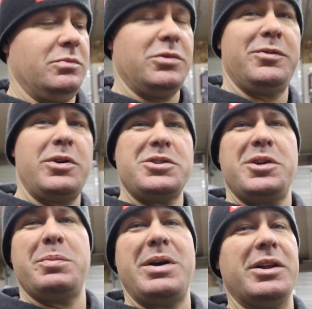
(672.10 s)
before I show you
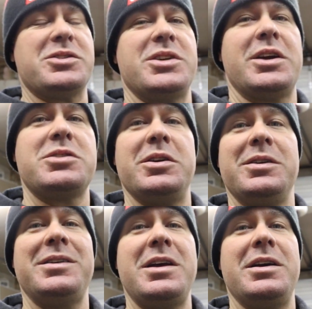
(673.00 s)
the polish
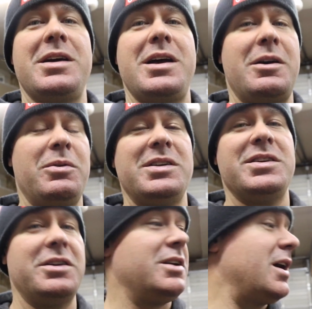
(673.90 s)
section, I want to
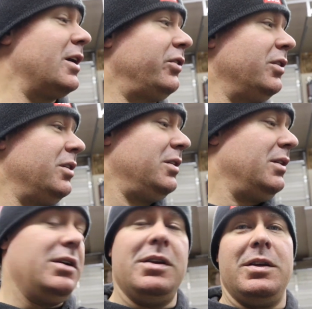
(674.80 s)
tell you guys,
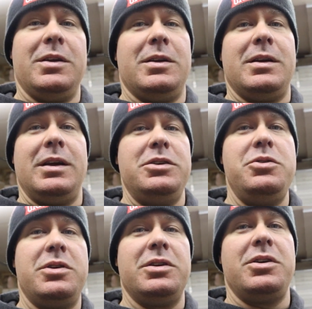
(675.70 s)
you
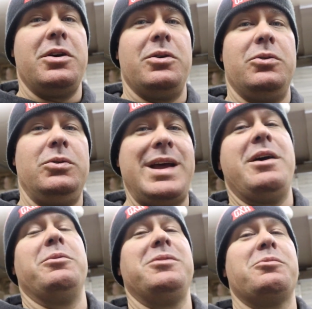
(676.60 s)
can go
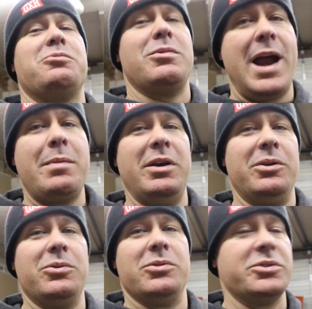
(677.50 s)
down the rabbit
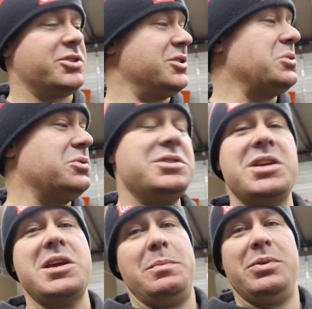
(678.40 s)
hole so
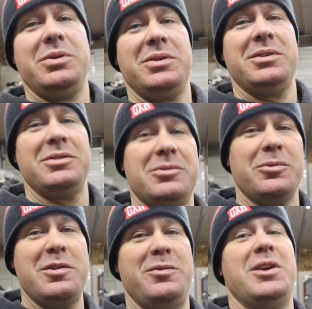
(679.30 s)
deep
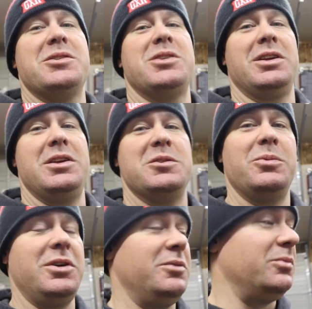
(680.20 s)
refinishing these
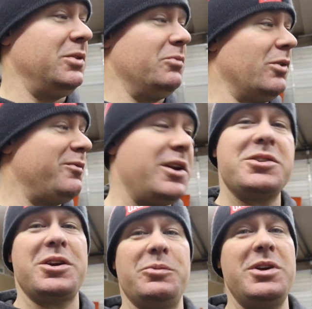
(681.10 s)

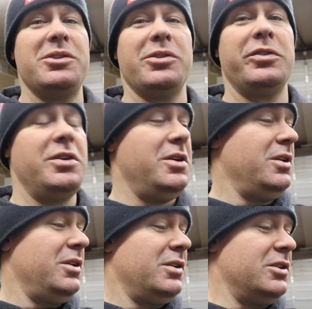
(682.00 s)
refinishing wheels
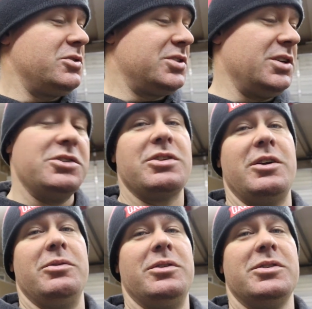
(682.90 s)
and just in
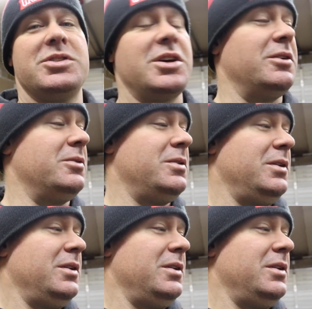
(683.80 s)
general. So,